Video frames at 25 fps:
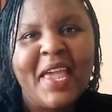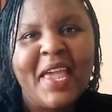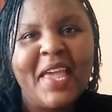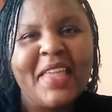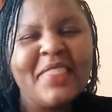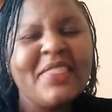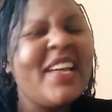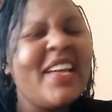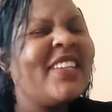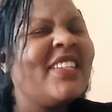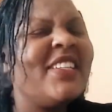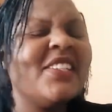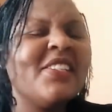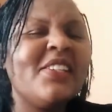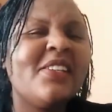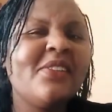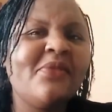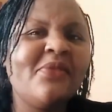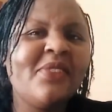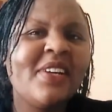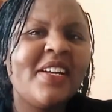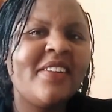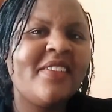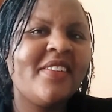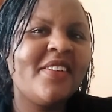And that is
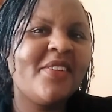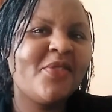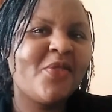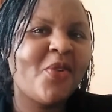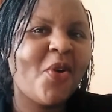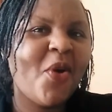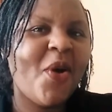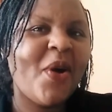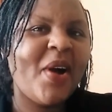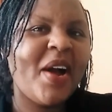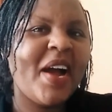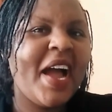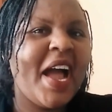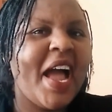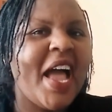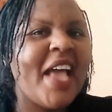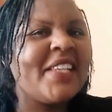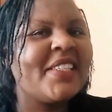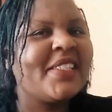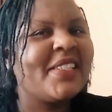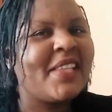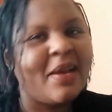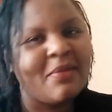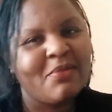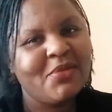a very wrong
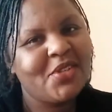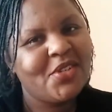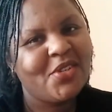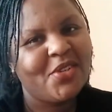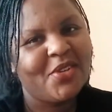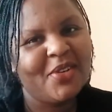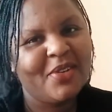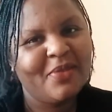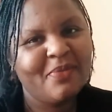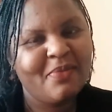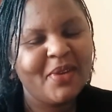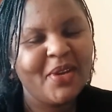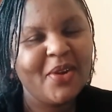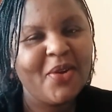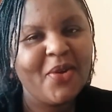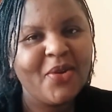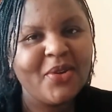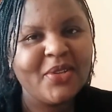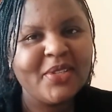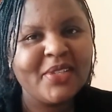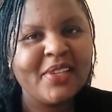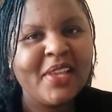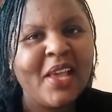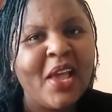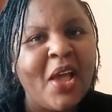assumption,
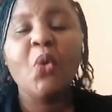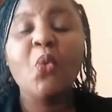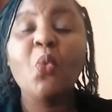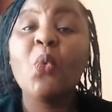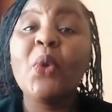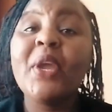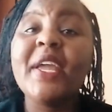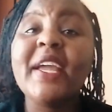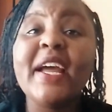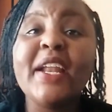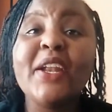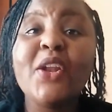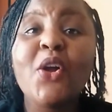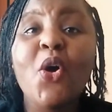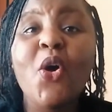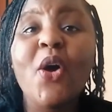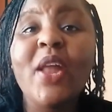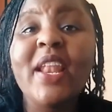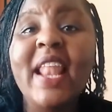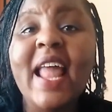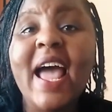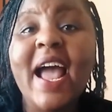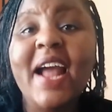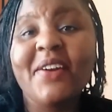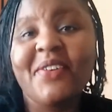because we can
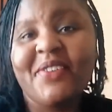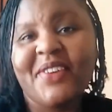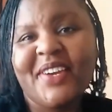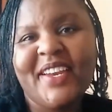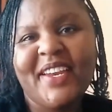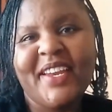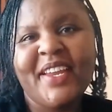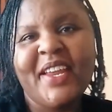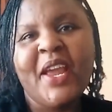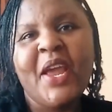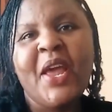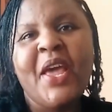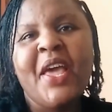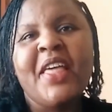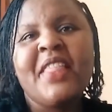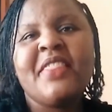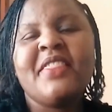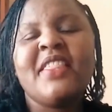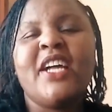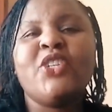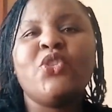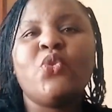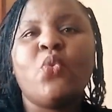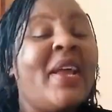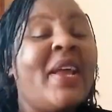all agree
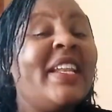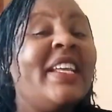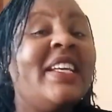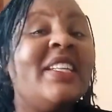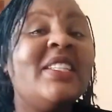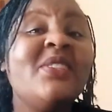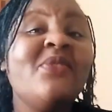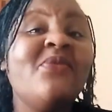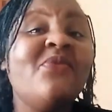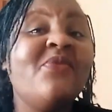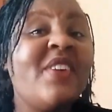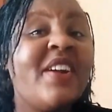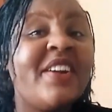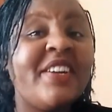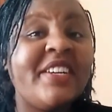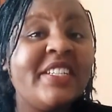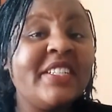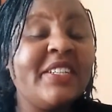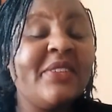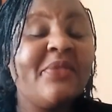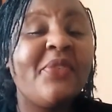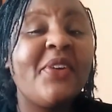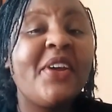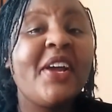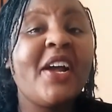that while it's very
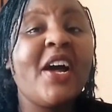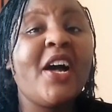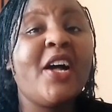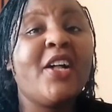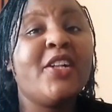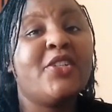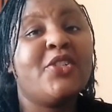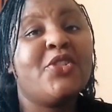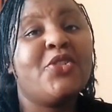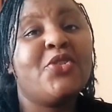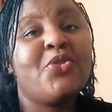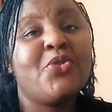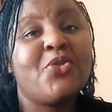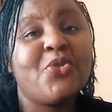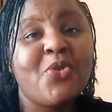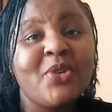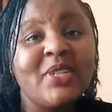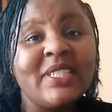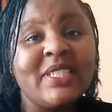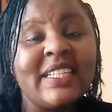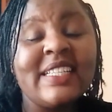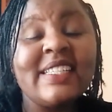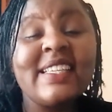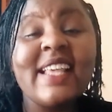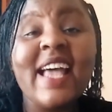difficult to
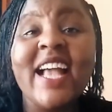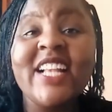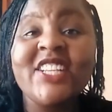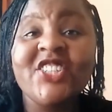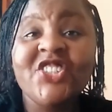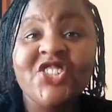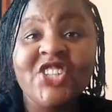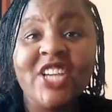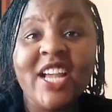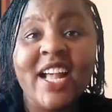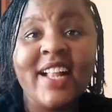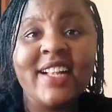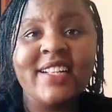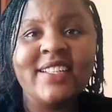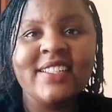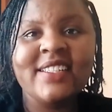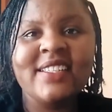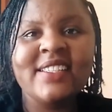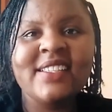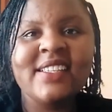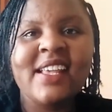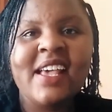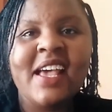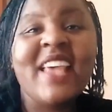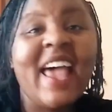notice a
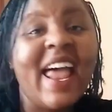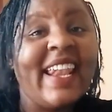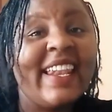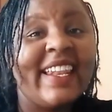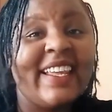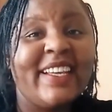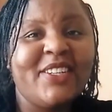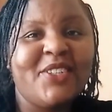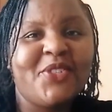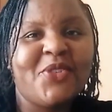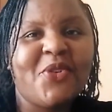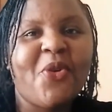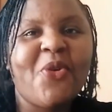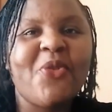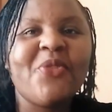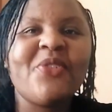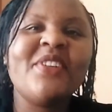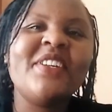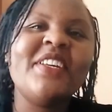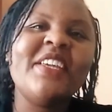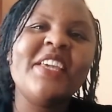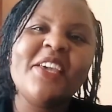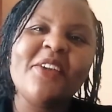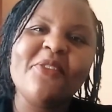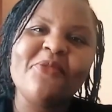child's talent
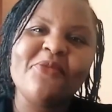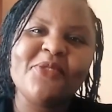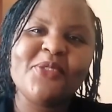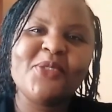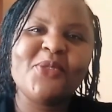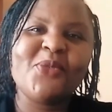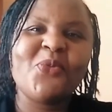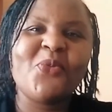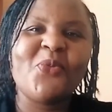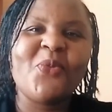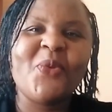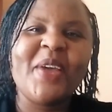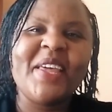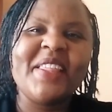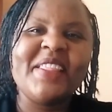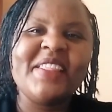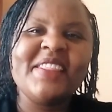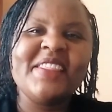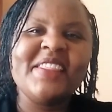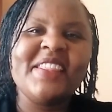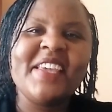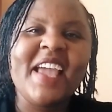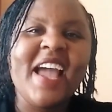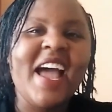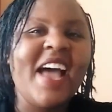or gifts
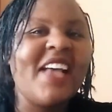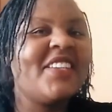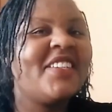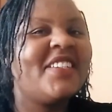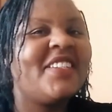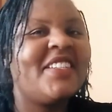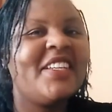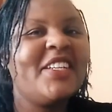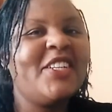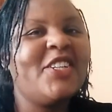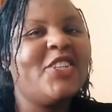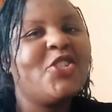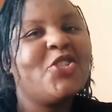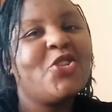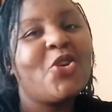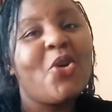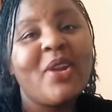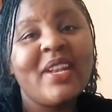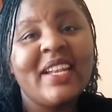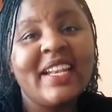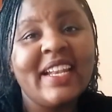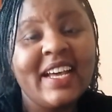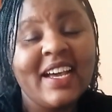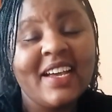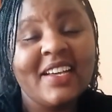when they are still
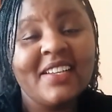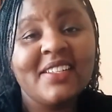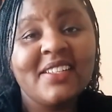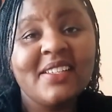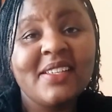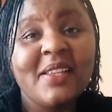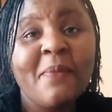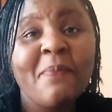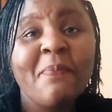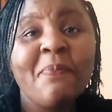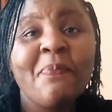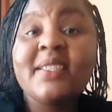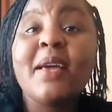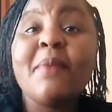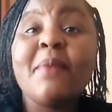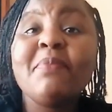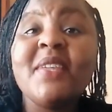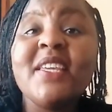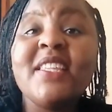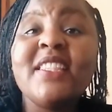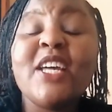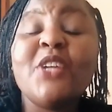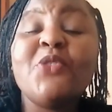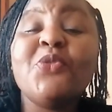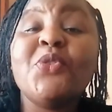toddlers,
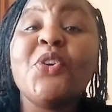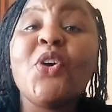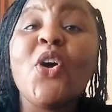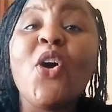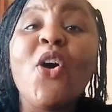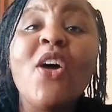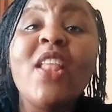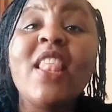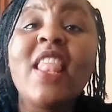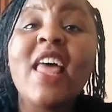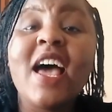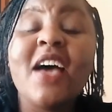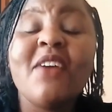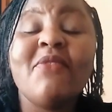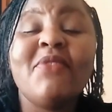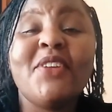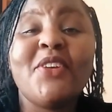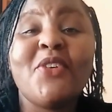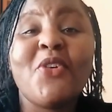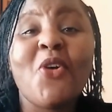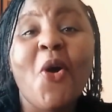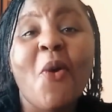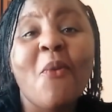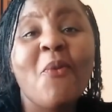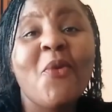something that we all have
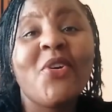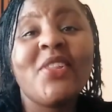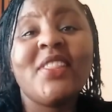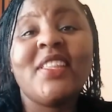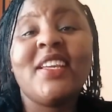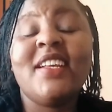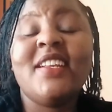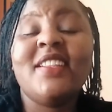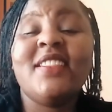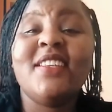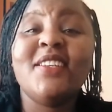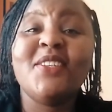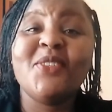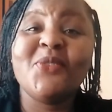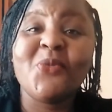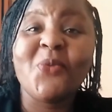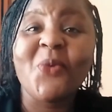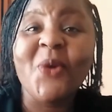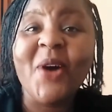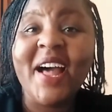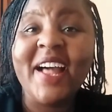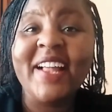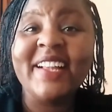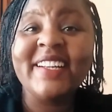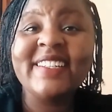in common in this
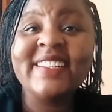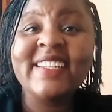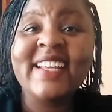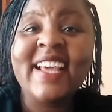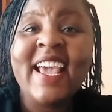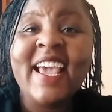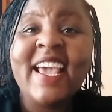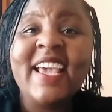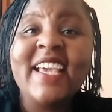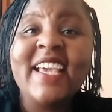world